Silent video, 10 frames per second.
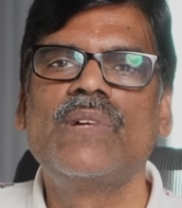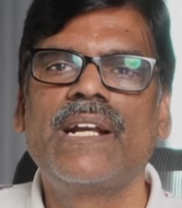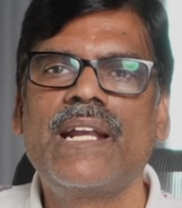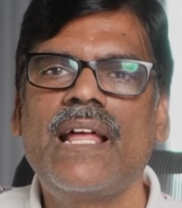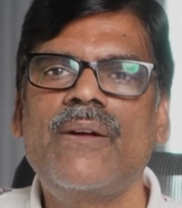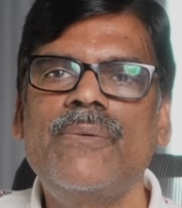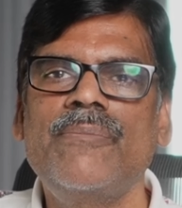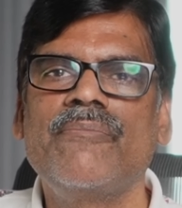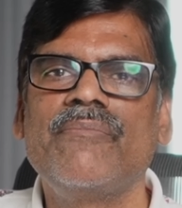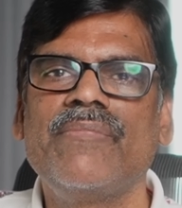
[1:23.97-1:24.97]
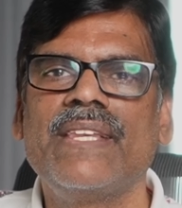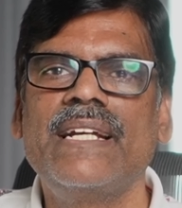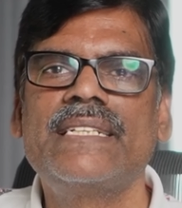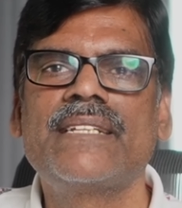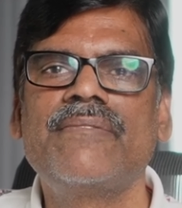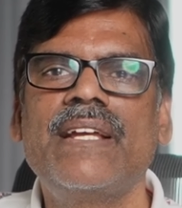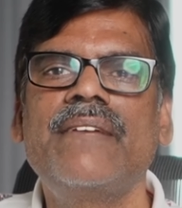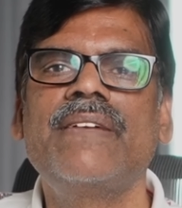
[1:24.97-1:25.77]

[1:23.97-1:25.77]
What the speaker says: Now, it's a very,